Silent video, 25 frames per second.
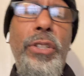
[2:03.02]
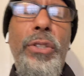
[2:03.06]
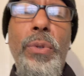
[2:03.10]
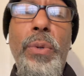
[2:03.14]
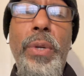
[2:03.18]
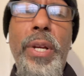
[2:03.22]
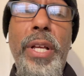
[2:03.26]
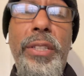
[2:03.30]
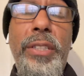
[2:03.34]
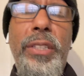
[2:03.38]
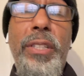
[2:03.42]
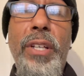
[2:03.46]

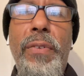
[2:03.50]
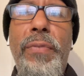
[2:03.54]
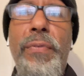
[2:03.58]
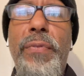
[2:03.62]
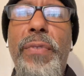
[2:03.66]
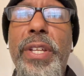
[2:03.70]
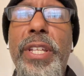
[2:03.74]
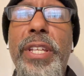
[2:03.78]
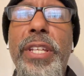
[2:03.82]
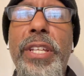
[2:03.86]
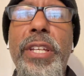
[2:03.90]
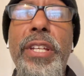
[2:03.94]
doing that stuff
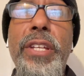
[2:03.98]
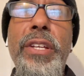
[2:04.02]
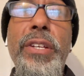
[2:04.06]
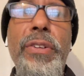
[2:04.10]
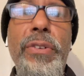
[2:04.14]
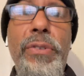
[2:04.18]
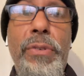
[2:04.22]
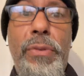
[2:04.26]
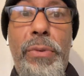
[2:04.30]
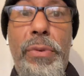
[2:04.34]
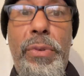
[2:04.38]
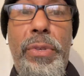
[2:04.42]
for
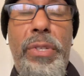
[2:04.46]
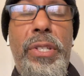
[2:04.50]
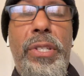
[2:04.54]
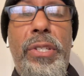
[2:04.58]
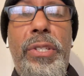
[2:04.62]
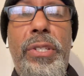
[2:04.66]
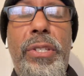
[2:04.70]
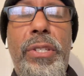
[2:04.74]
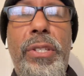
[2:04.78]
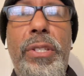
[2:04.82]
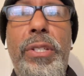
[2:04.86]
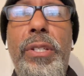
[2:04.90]

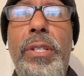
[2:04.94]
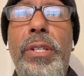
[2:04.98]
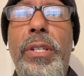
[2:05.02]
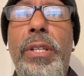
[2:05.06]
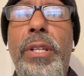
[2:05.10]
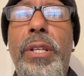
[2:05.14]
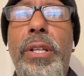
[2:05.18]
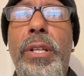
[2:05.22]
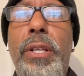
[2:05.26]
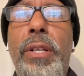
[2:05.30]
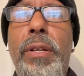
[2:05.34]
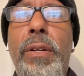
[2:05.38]
years,
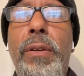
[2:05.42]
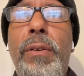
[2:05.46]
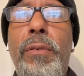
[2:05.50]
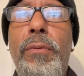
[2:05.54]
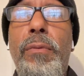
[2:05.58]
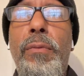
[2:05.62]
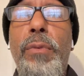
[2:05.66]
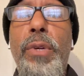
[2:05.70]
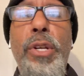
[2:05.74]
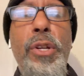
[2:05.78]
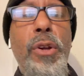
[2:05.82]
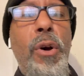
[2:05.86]

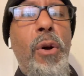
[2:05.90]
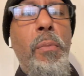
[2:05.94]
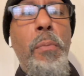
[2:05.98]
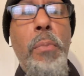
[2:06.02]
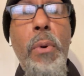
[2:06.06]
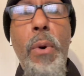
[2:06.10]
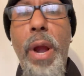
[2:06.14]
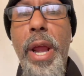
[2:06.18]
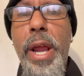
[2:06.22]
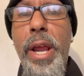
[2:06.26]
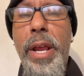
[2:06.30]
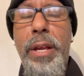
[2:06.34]
with no
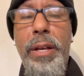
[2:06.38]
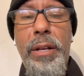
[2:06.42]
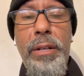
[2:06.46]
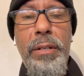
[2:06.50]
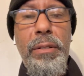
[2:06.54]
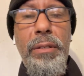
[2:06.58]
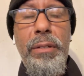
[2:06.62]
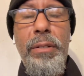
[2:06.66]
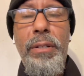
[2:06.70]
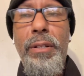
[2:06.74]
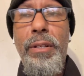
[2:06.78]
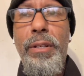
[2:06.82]
break,
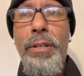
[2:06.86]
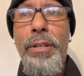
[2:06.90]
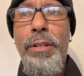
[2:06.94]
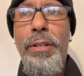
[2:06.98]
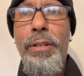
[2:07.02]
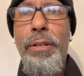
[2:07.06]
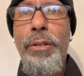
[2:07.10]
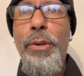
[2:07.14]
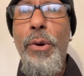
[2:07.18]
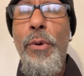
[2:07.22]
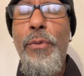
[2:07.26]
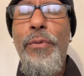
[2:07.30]

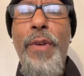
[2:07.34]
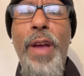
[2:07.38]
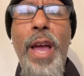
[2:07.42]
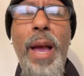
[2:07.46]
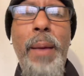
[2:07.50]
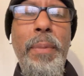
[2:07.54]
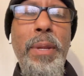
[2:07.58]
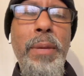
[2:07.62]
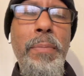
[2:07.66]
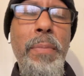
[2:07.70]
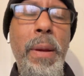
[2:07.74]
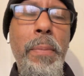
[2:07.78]
no
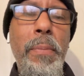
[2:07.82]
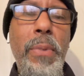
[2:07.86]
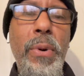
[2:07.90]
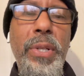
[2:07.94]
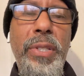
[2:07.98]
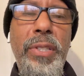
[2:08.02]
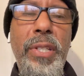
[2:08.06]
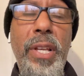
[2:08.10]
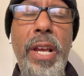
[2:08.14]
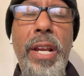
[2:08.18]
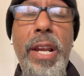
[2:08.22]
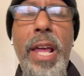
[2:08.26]
family
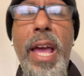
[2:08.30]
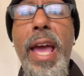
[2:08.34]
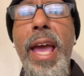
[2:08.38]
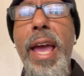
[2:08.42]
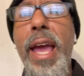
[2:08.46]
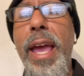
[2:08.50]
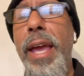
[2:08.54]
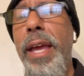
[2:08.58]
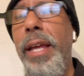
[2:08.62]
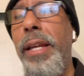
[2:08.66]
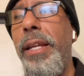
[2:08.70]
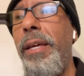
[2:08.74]
members saying,
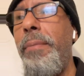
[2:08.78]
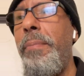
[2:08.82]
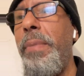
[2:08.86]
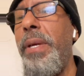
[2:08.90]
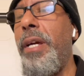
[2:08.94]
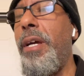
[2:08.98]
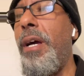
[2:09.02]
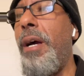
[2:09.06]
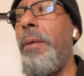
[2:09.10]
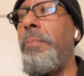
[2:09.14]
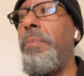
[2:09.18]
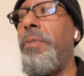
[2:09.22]
hey, let me
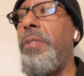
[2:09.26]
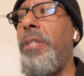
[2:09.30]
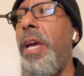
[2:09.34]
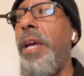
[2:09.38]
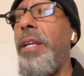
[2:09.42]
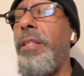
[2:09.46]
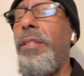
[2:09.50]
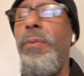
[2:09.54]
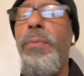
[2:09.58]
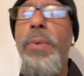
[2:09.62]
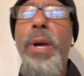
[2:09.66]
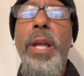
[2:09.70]
come
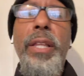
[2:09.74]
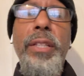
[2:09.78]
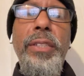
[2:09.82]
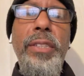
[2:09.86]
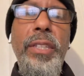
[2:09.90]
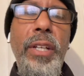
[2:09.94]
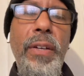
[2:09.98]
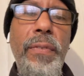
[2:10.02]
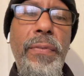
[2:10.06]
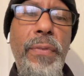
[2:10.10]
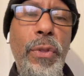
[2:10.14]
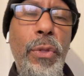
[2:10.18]
take the
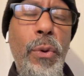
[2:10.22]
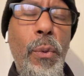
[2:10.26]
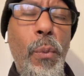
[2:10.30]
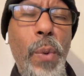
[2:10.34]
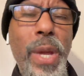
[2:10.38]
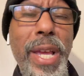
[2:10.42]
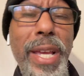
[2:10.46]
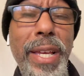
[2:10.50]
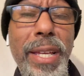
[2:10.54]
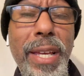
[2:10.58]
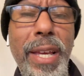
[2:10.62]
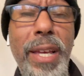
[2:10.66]
relative for the
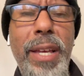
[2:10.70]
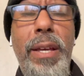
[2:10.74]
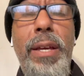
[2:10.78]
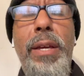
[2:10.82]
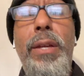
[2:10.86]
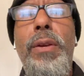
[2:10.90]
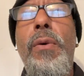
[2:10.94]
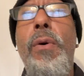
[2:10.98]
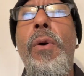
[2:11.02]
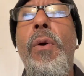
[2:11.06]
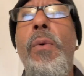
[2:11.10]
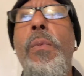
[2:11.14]

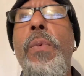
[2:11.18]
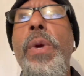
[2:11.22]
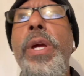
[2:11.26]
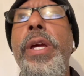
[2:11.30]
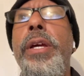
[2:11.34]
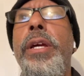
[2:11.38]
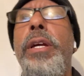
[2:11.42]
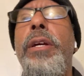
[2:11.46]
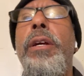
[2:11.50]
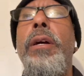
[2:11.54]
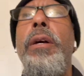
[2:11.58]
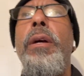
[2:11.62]
weekend or a
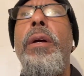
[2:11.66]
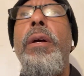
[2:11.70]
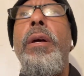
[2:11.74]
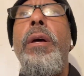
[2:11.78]
week,